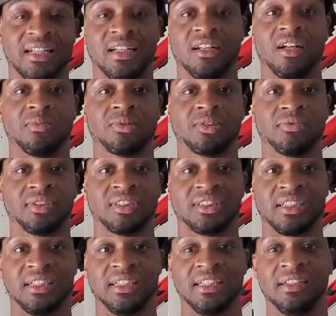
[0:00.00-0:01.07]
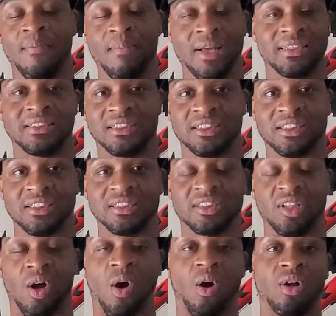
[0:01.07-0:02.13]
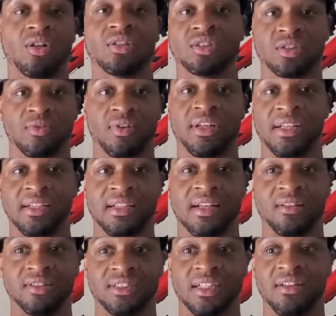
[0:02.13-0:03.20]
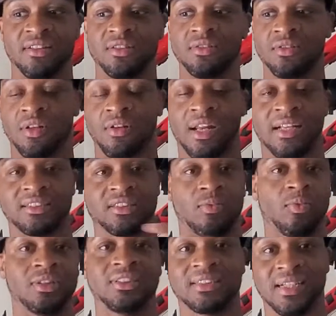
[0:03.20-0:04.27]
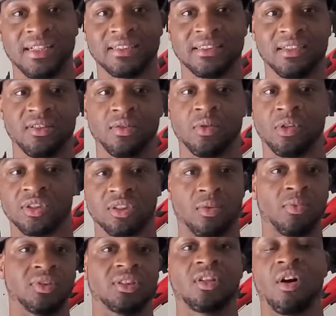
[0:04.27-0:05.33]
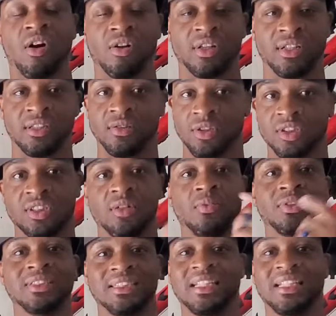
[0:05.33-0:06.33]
it up to receive messages on the screen that'll tell you, like someone's texting you or someone's calling you or someo's